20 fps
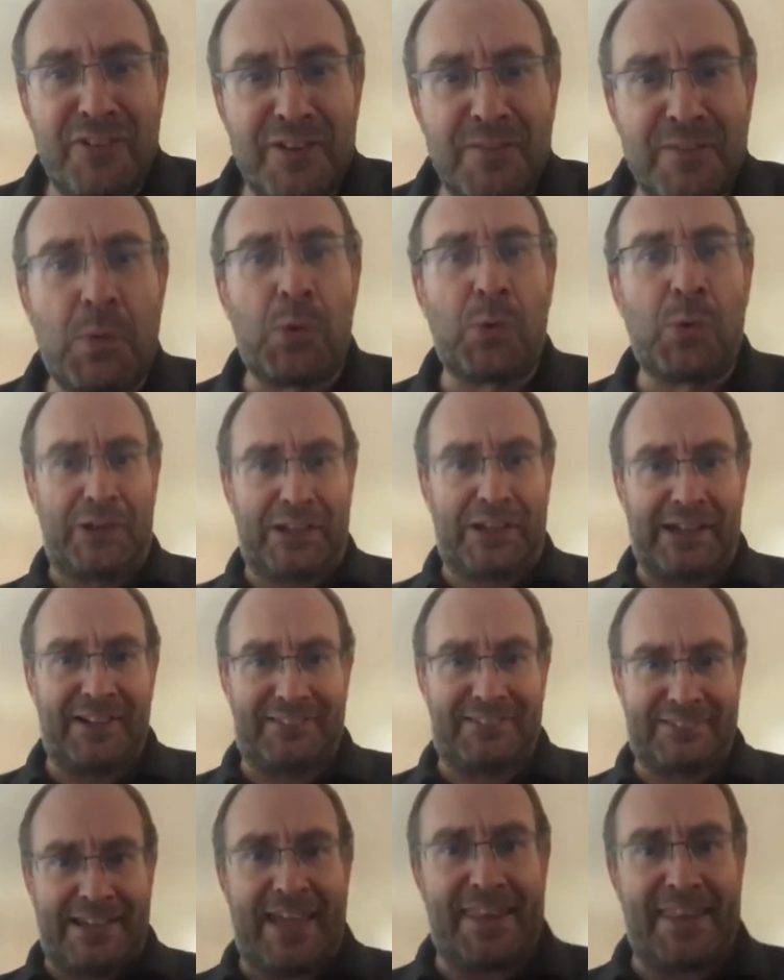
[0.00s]
So every
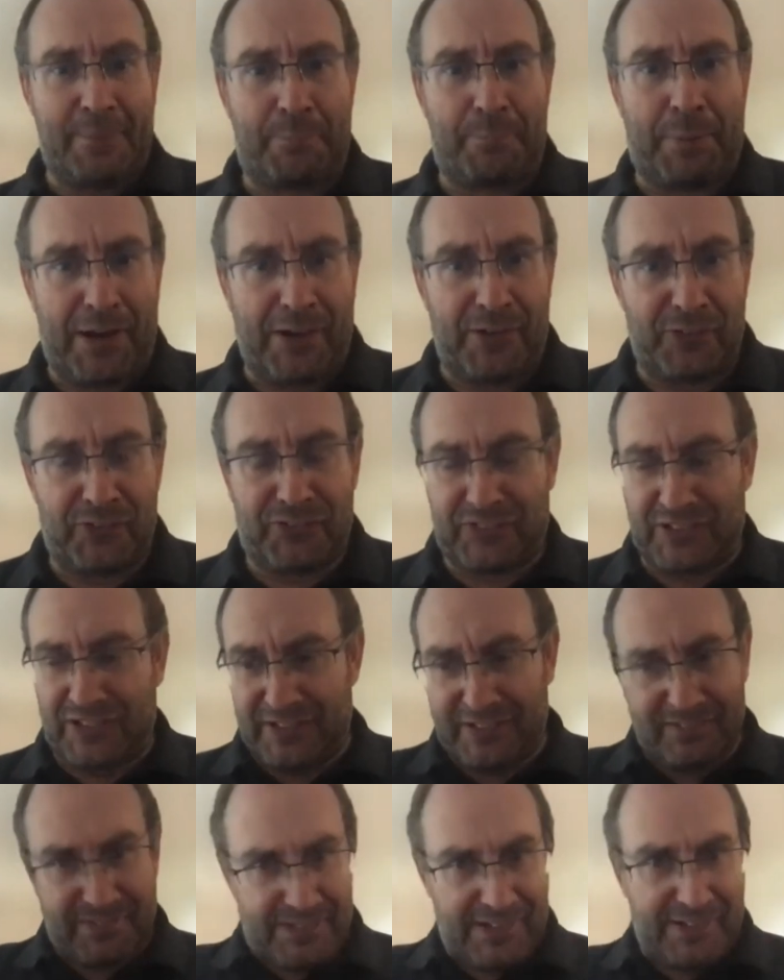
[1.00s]
morning I'd get the
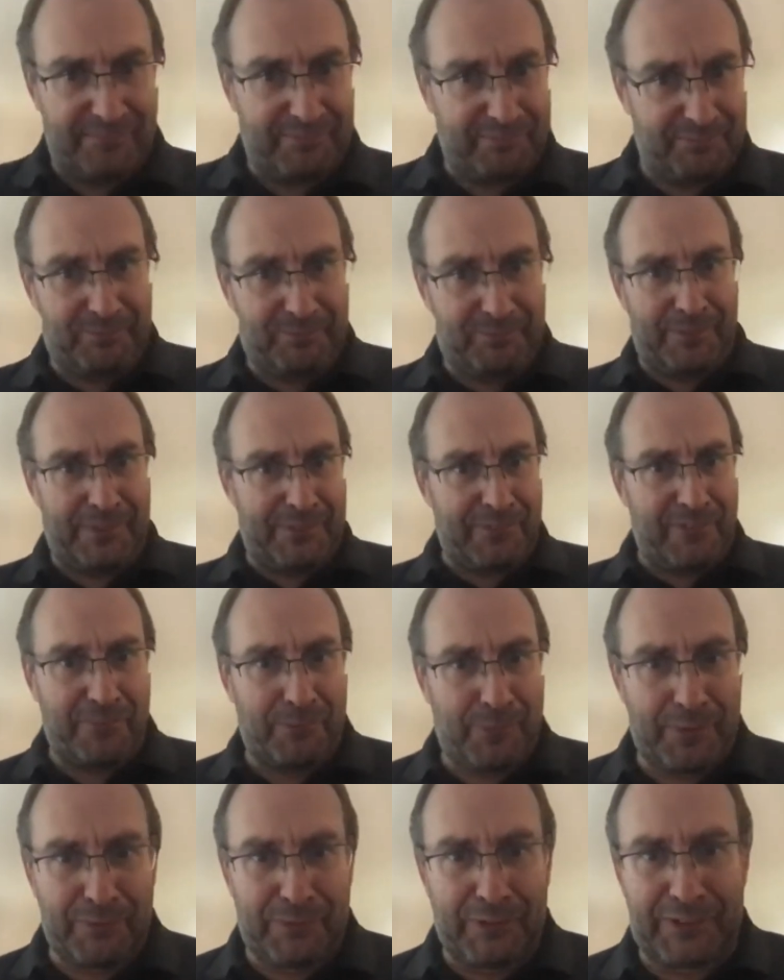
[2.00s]
post, and we
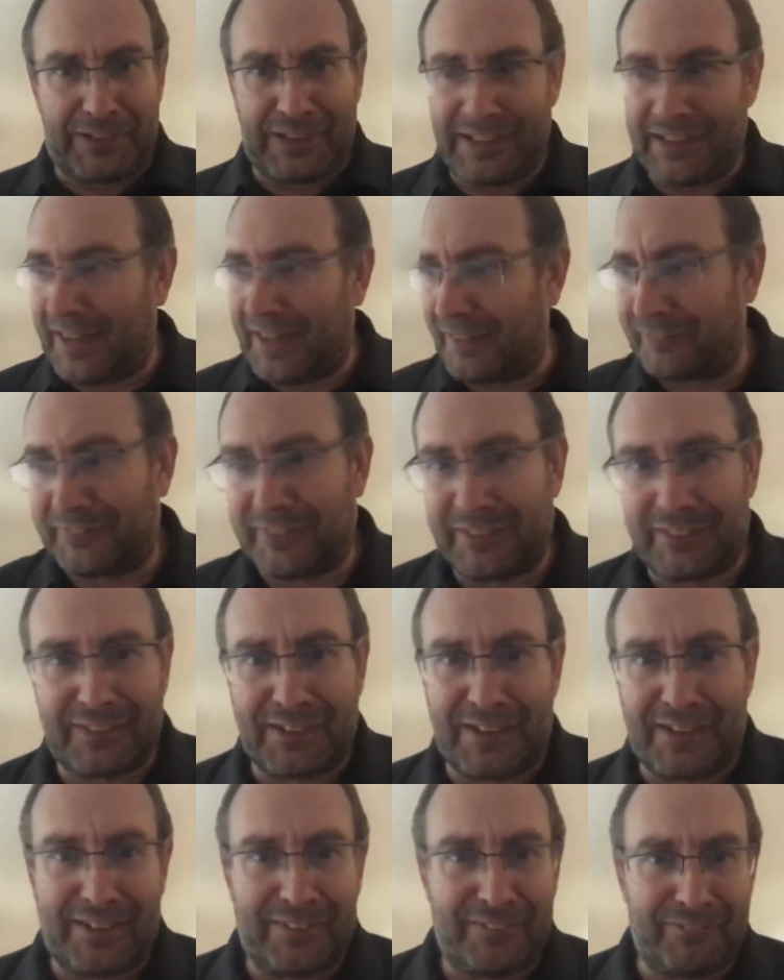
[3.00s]
were looking after
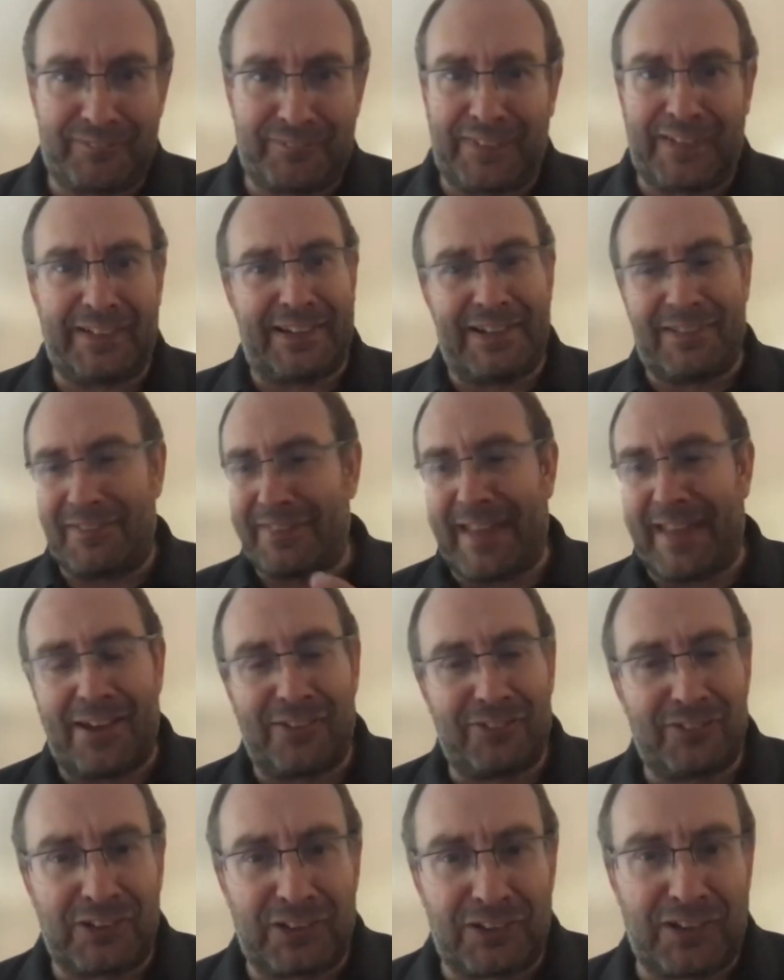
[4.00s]
kind of,
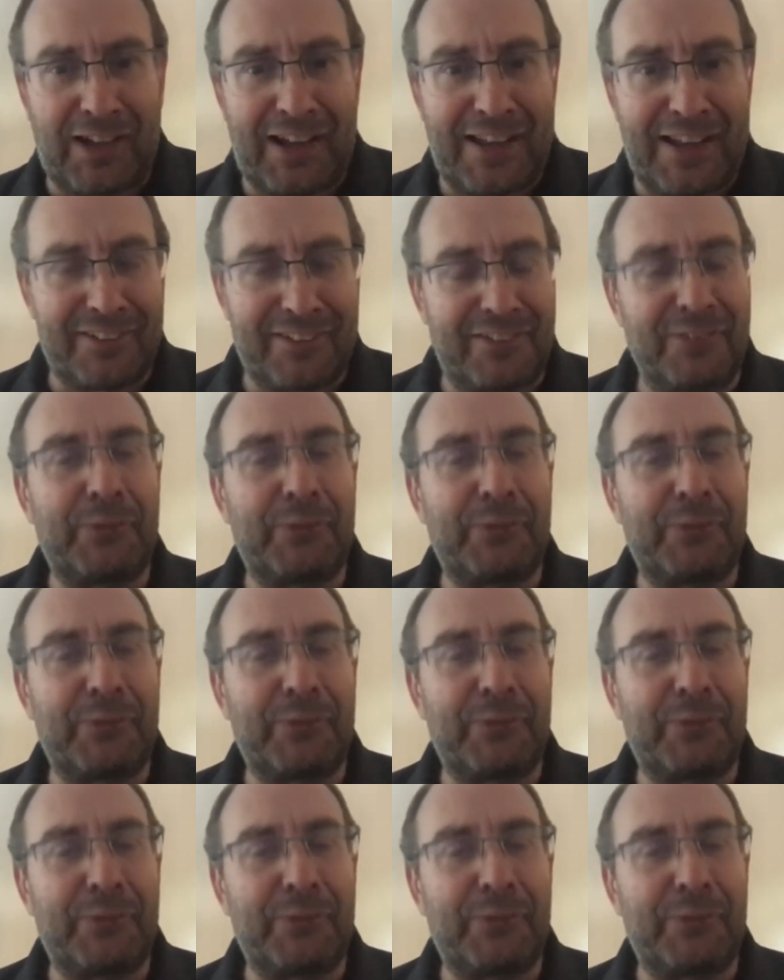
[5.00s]
1,000 clients.